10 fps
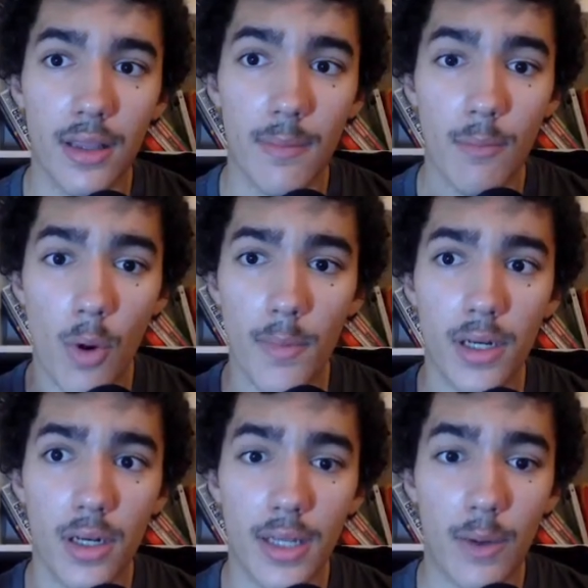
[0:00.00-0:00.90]
the
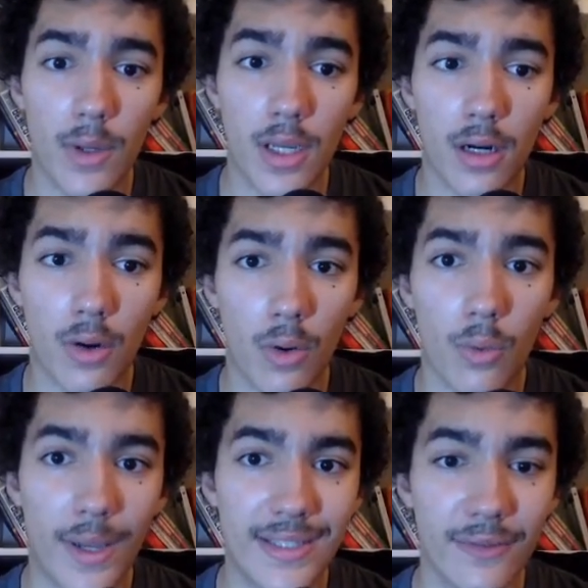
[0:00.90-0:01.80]
moment that we are all
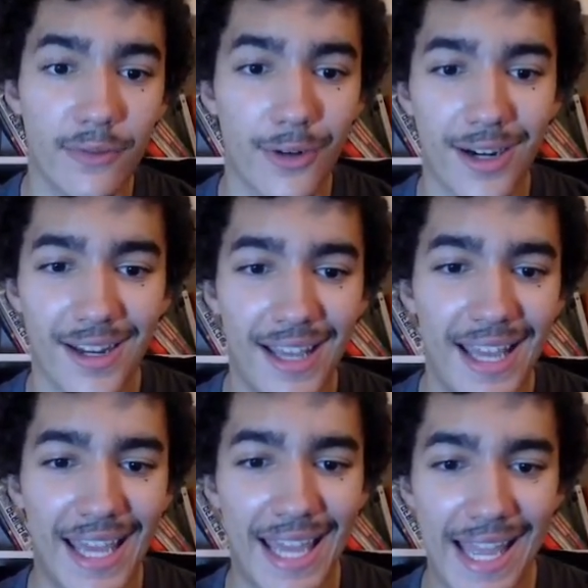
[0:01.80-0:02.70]
waiting for
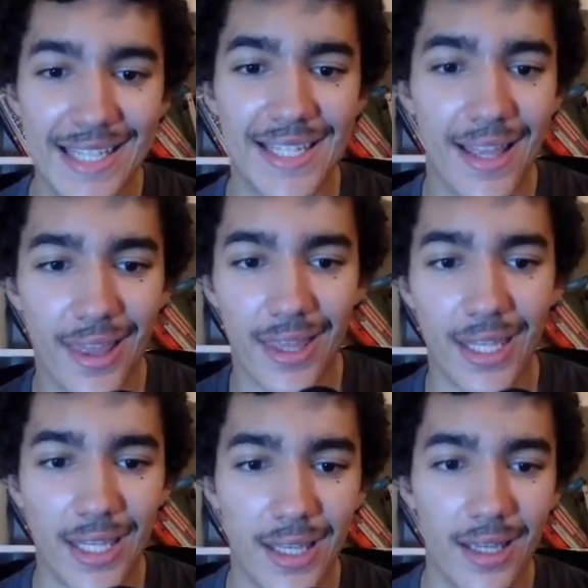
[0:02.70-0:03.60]
is
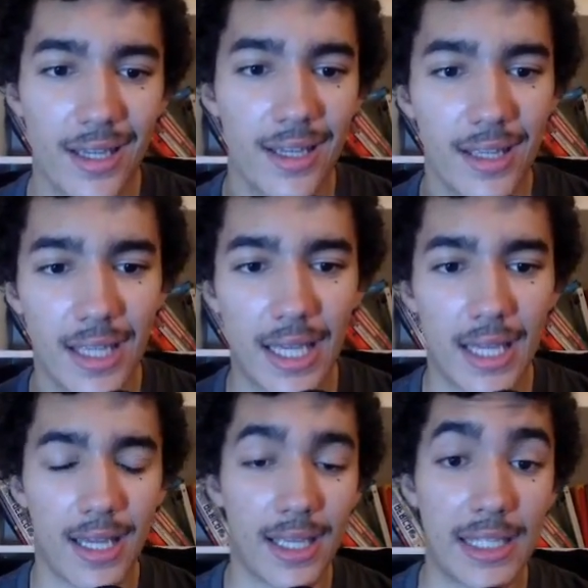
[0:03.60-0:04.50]
the
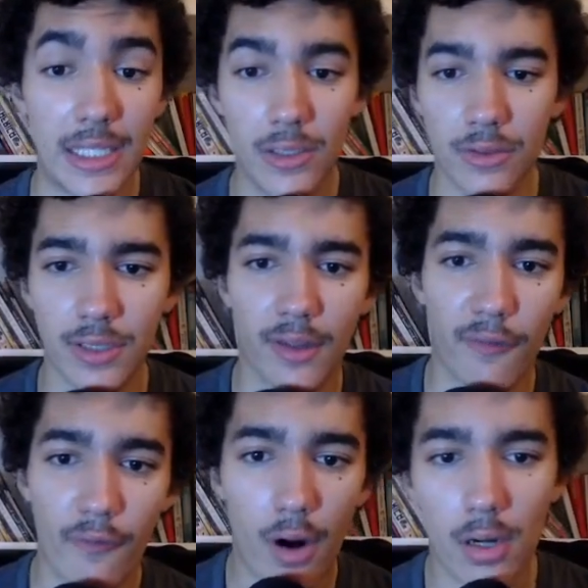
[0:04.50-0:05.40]
yield, the
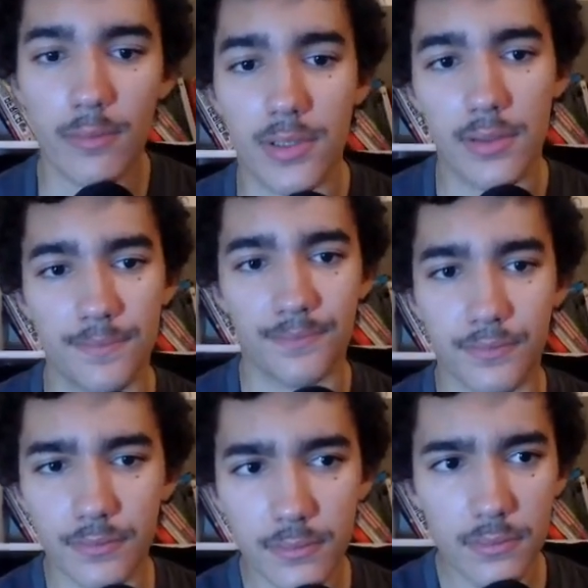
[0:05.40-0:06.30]
farms,
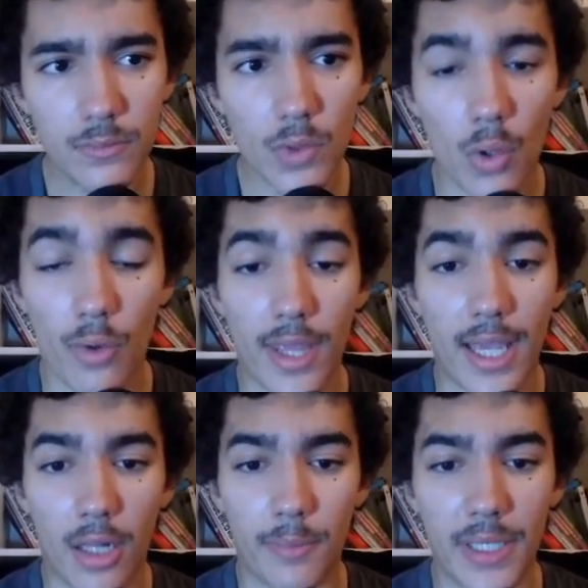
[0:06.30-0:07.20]
or the
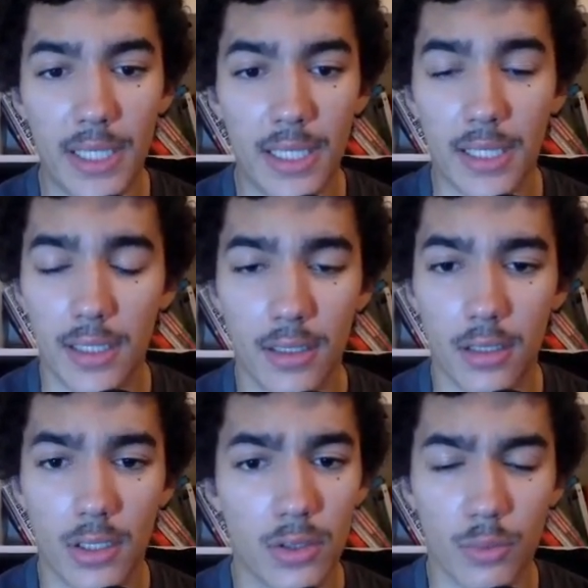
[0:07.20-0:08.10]
LP
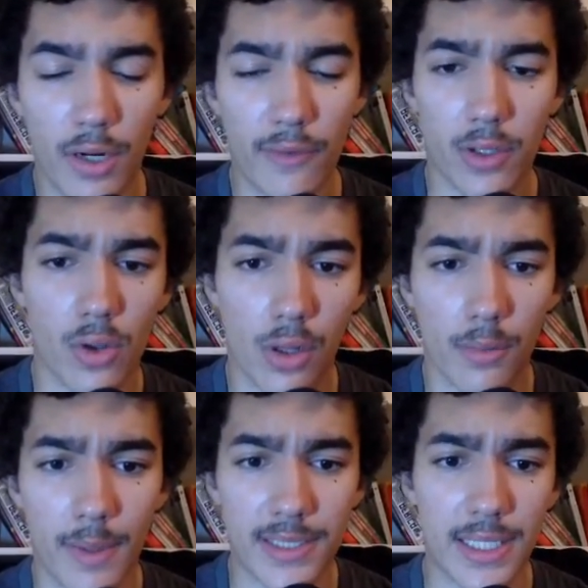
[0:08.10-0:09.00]
yield, whatever you call
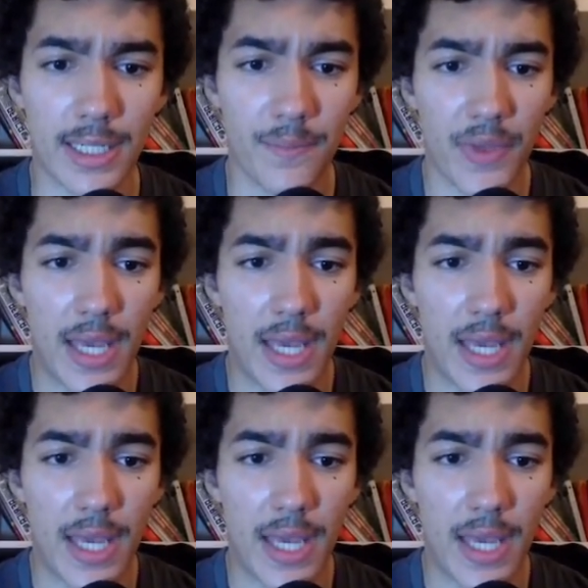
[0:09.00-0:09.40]
them, basically.